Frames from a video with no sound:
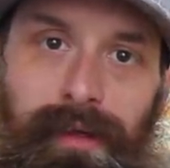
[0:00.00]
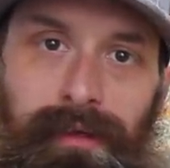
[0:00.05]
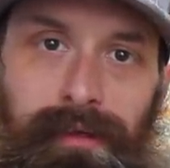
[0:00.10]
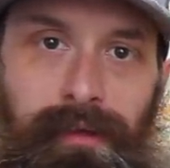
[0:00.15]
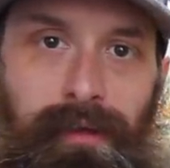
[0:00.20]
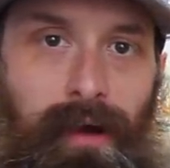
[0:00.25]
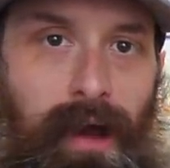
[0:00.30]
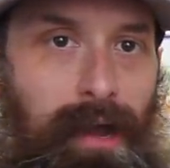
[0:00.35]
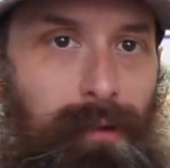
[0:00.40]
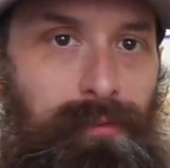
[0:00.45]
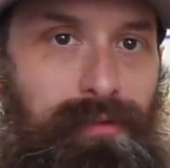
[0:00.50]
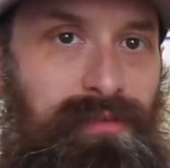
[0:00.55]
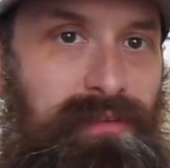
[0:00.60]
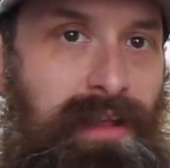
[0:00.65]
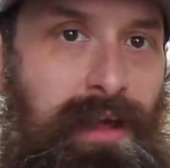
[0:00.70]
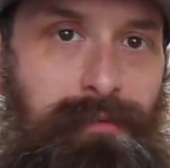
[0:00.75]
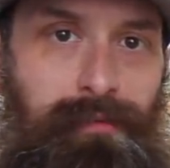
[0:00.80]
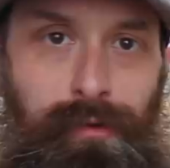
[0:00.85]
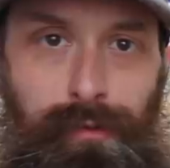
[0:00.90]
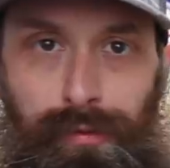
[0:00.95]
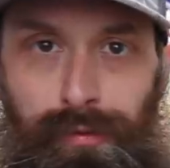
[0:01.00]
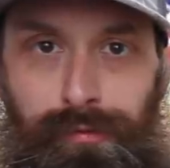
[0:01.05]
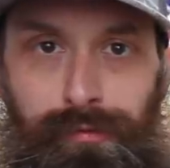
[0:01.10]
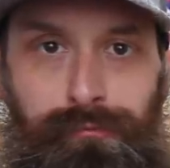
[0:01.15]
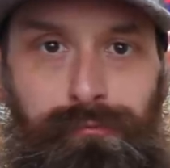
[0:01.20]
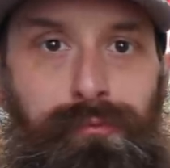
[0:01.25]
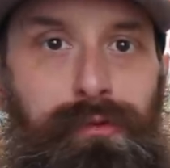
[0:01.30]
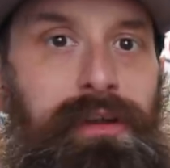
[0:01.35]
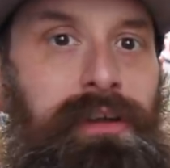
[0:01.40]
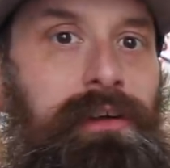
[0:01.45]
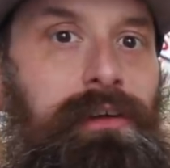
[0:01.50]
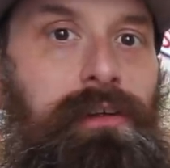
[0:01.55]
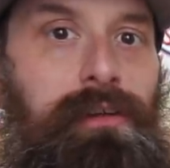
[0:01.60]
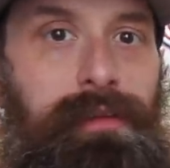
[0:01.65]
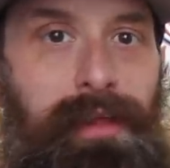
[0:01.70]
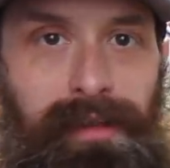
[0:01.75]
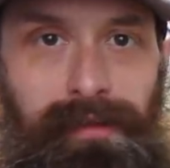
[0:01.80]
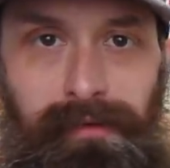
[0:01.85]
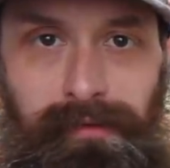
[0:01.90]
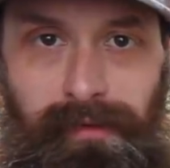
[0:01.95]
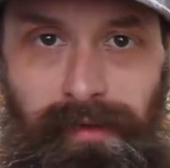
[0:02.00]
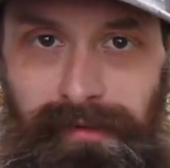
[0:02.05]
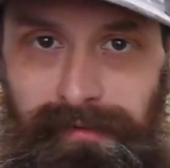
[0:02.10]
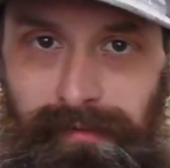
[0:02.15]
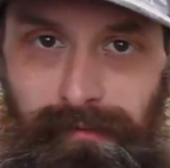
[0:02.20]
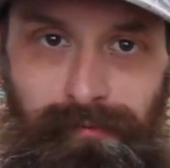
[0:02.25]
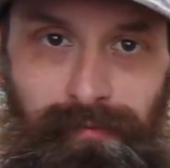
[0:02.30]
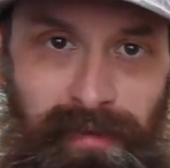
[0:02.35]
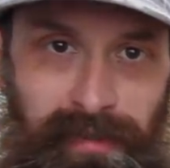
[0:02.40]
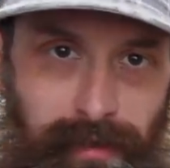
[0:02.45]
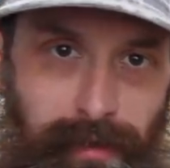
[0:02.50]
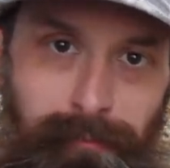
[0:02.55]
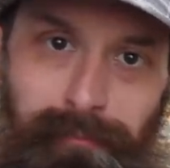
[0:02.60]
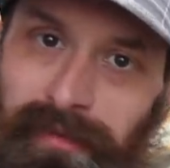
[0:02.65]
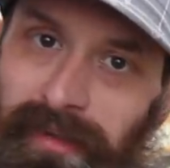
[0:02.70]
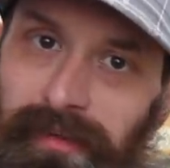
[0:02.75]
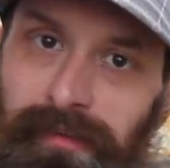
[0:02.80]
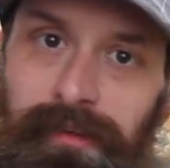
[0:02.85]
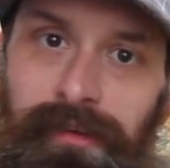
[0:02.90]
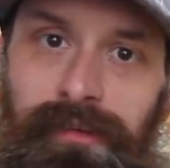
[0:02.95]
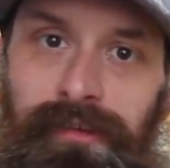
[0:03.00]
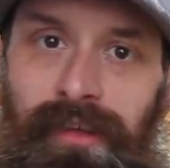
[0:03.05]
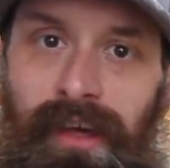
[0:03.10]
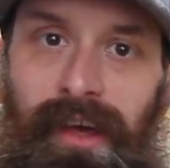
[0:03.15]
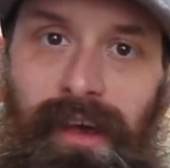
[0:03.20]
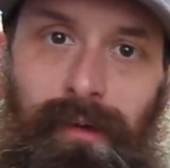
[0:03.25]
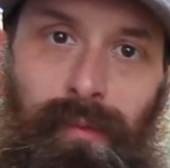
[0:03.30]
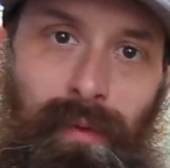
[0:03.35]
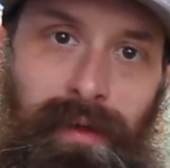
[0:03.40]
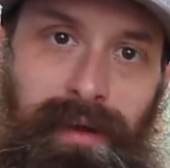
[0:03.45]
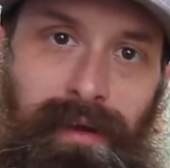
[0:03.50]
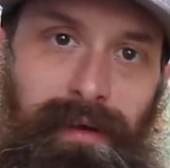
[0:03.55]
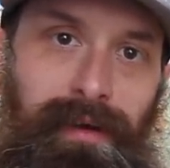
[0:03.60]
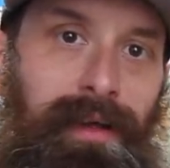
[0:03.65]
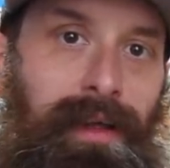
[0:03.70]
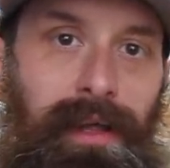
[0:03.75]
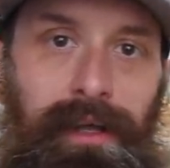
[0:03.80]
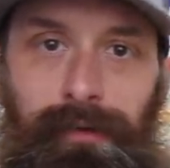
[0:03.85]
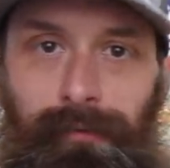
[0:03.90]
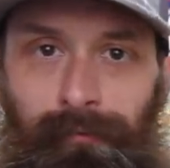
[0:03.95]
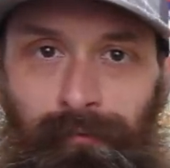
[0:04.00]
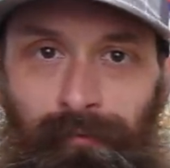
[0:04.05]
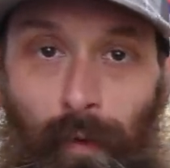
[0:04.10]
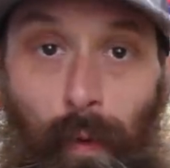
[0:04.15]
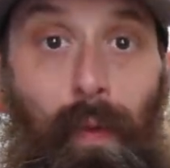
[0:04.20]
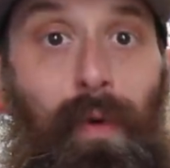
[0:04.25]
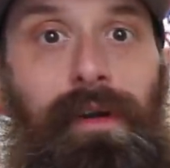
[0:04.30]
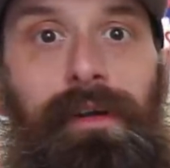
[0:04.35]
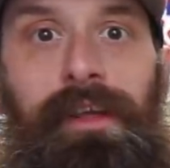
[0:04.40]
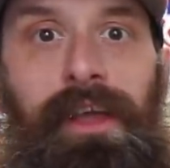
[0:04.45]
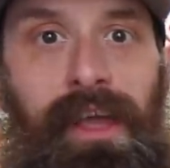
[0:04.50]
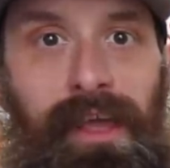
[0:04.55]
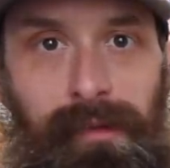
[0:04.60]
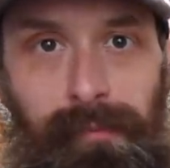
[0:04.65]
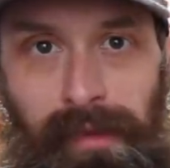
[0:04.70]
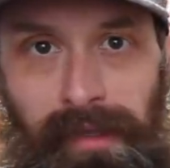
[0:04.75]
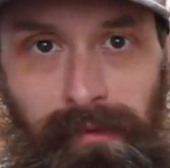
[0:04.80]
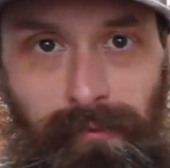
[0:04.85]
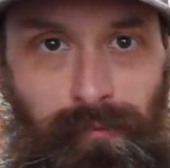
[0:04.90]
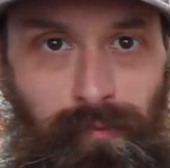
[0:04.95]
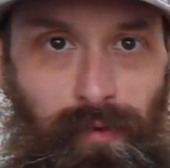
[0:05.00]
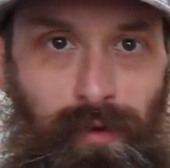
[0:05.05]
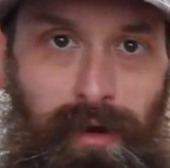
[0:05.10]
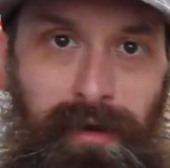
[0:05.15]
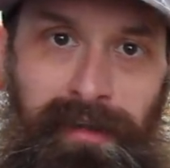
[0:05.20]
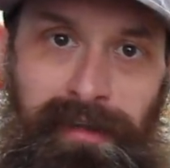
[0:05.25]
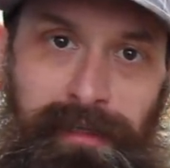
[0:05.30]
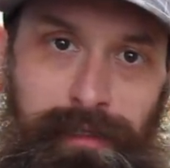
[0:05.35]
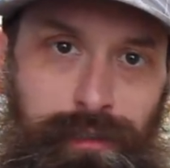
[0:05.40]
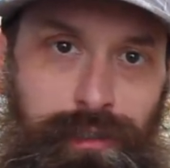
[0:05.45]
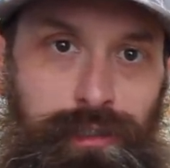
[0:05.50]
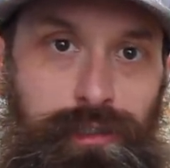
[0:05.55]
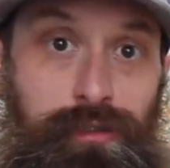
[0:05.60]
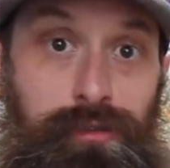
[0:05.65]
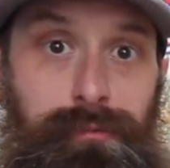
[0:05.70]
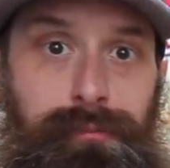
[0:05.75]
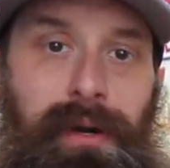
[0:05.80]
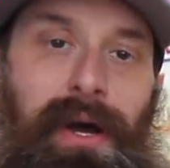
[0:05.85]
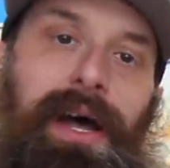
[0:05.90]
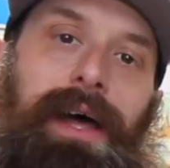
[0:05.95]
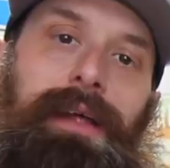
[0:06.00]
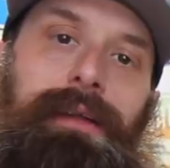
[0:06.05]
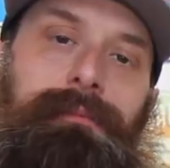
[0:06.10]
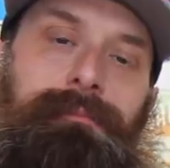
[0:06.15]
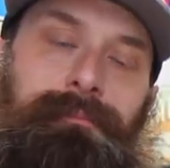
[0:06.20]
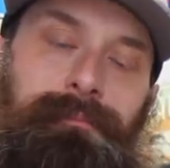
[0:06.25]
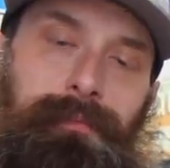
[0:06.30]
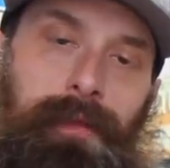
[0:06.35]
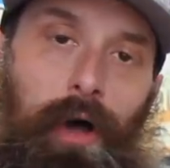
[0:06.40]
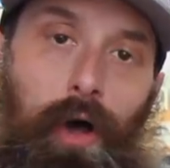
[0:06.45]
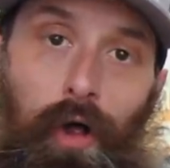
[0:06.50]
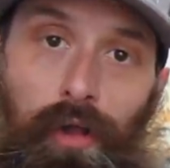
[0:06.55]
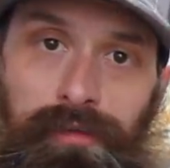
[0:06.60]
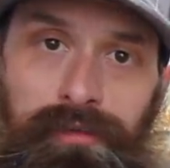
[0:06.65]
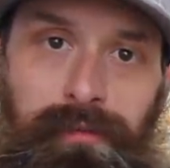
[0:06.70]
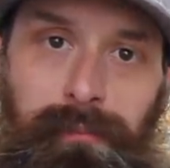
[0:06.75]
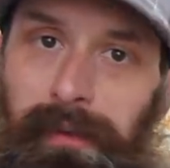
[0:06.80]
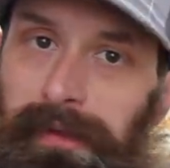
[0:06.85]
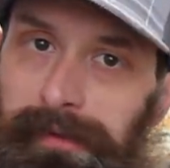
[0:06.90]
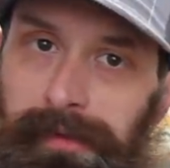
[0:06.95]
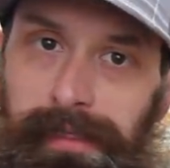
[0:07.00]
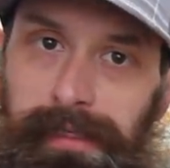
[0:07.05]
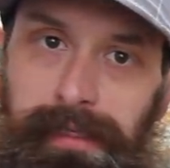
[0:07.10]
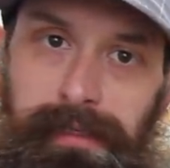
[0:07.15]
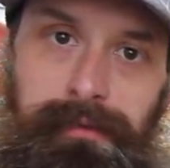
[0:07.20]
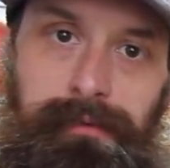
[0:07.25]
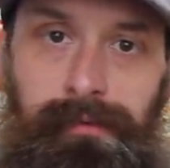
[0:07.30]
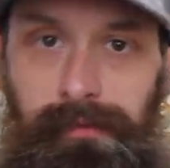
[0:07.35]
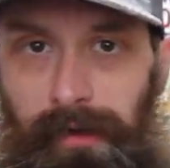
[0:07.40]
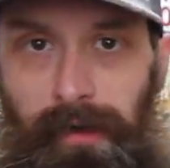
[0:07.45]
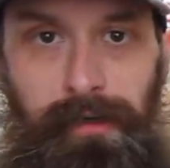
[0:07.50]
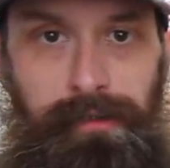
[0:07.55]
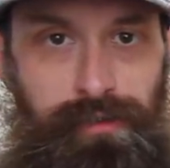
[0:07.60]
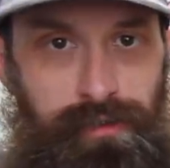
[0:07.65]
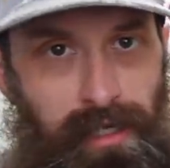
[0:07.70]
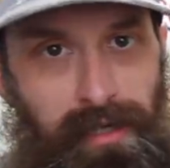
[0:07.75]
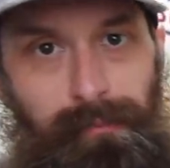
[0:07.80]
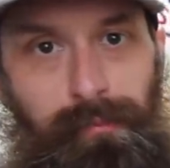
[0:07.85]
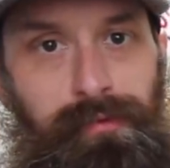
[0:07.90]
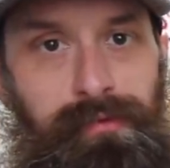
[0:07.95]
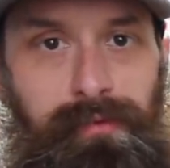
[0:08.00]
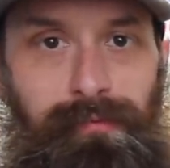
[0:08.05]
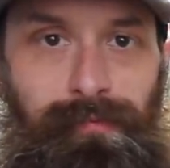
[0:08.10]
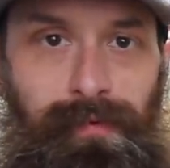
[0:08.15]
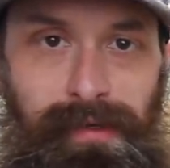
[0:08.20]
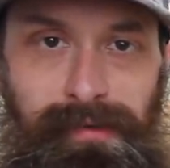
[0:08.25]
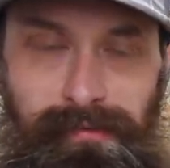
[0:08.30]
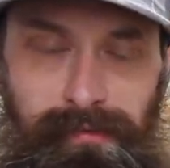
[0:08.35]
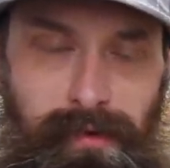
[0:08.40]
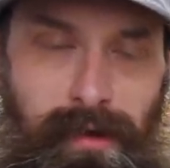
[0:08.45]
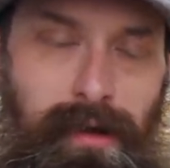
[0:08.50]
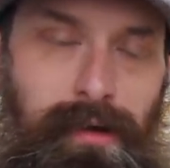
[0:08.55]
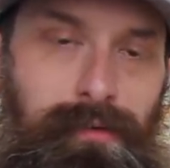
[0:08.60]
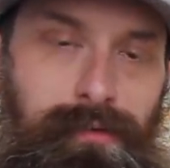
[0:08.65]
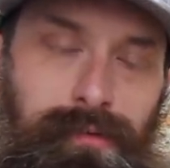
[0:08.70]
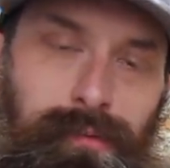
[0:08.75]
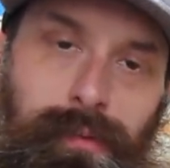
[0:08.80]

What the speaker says: You know, I was never thrilled as a VW dealer tech when a Ford came in for an issue, but ultimately, our job was to fix cars.